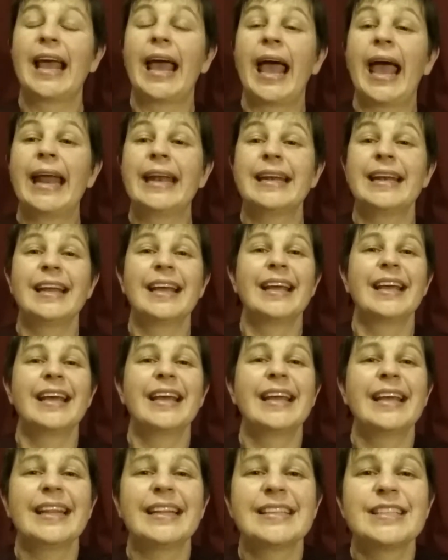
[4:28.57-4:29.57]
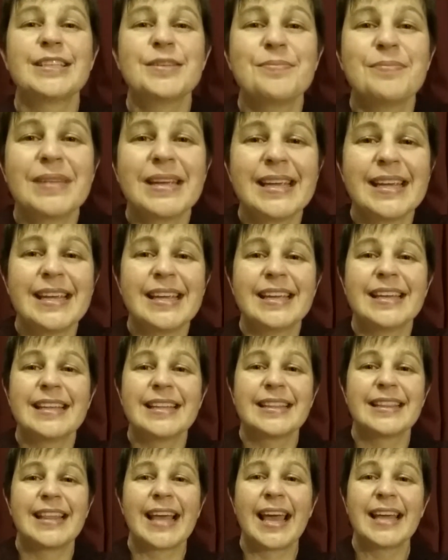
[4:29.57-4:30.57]
And to me,
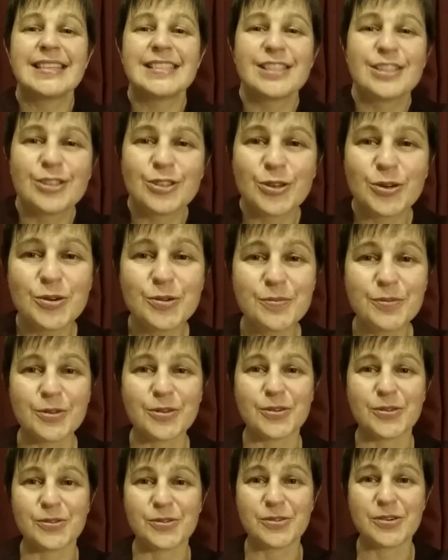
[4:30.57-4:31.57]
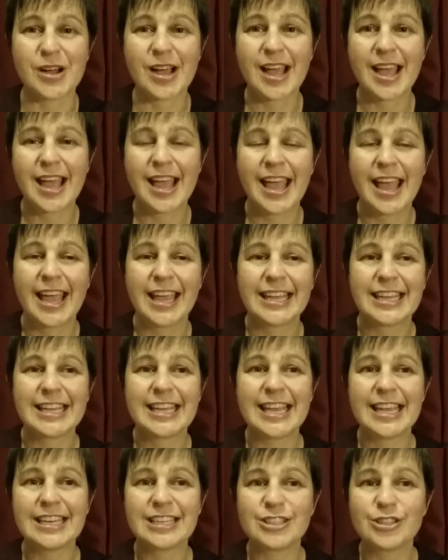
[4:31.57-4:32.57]
that's normal.
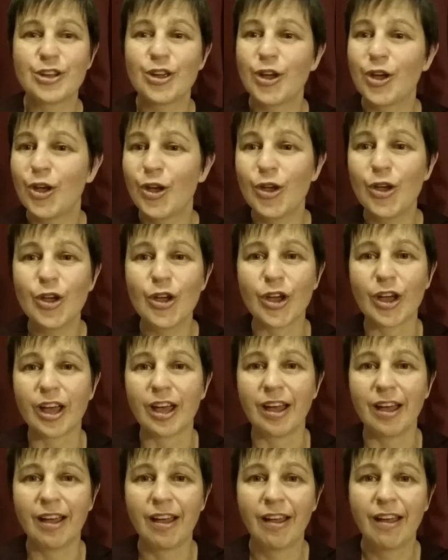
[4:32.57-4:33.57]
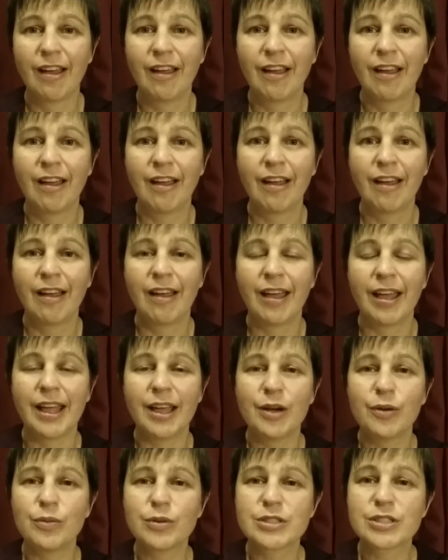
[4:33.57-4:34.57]
Yet to her,
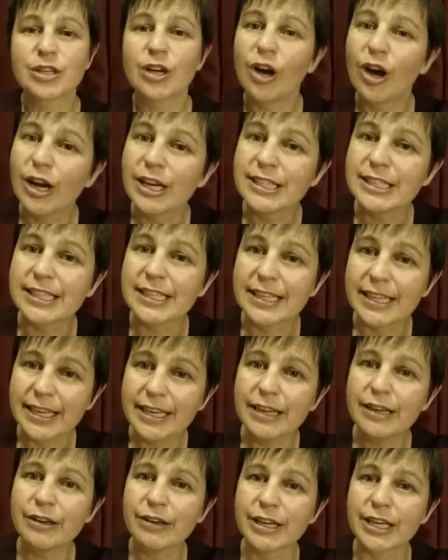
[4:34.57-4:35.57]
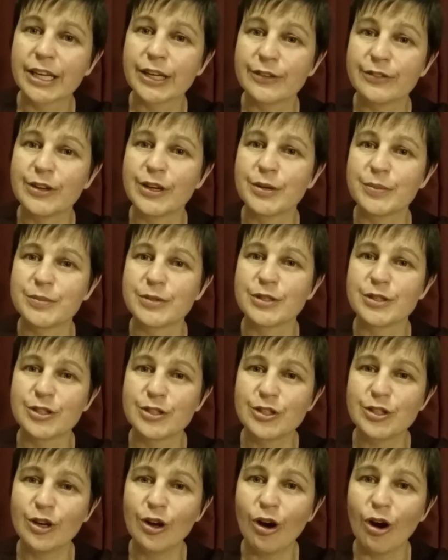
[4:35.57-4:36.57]
it was kind and caring of him to
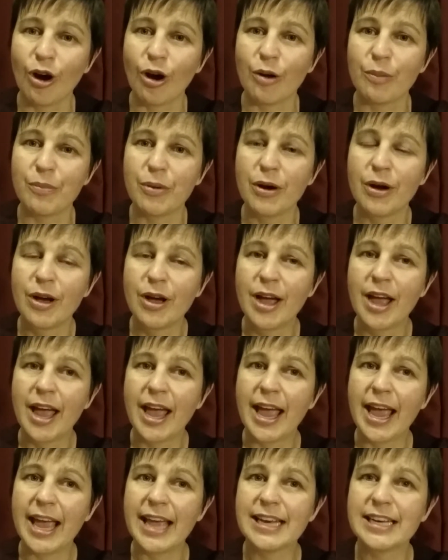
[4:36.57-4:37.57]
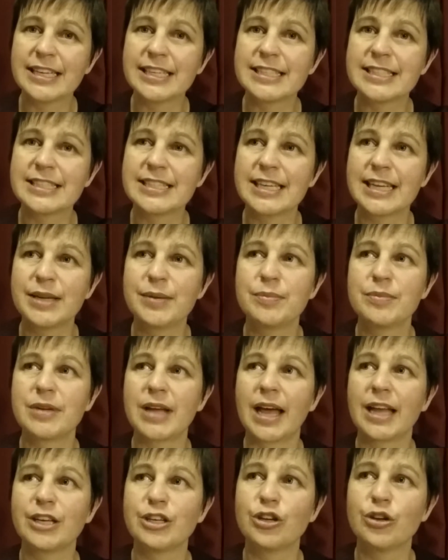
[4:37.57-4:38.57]
stop. And it seemed
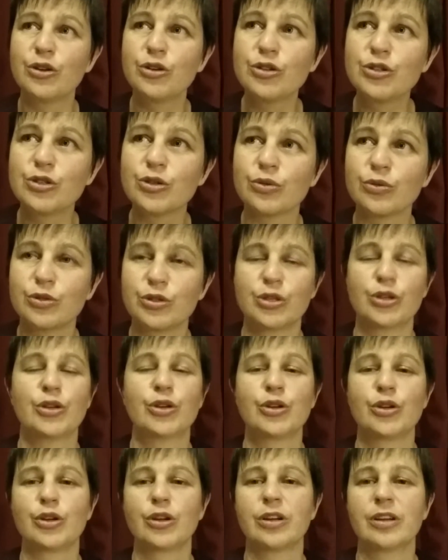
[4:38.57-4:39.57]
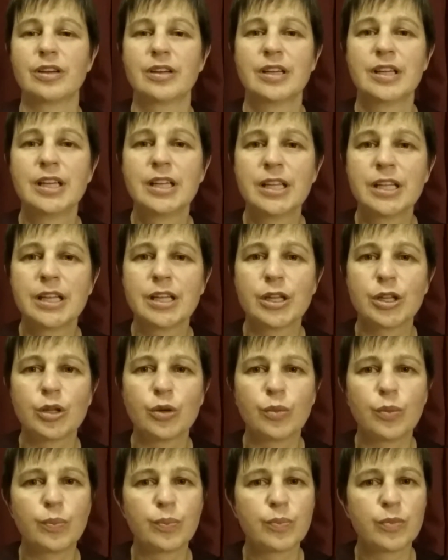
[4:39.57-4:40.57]
unusual to her
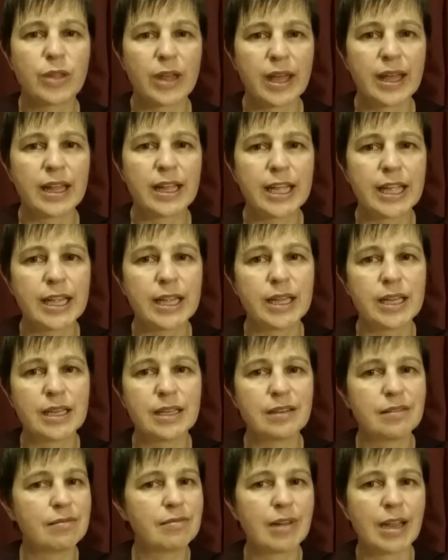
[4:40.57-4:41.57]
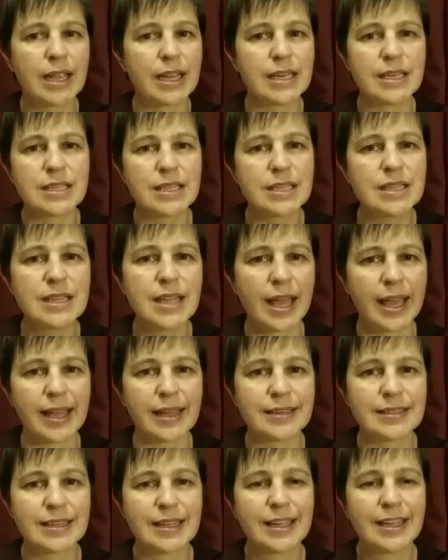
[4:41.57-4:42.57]
that he did
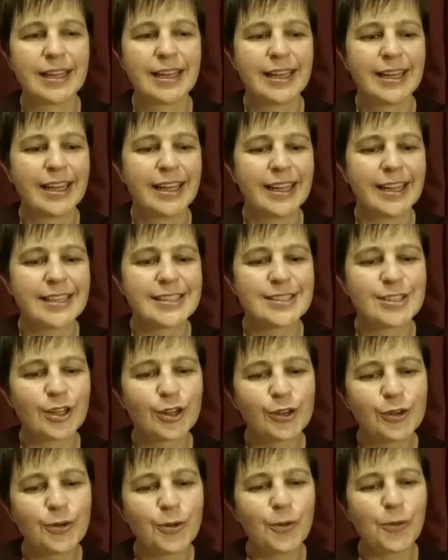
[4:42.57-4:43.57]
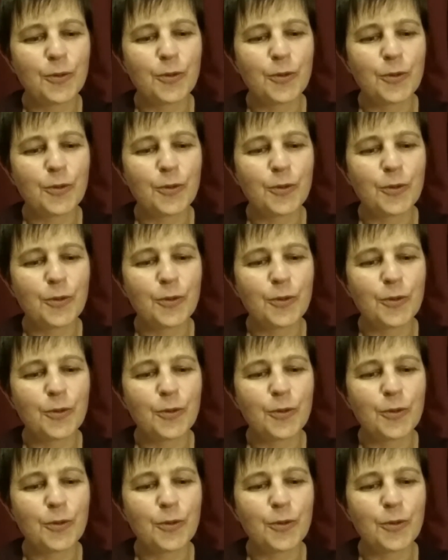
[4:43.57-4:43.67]
that. So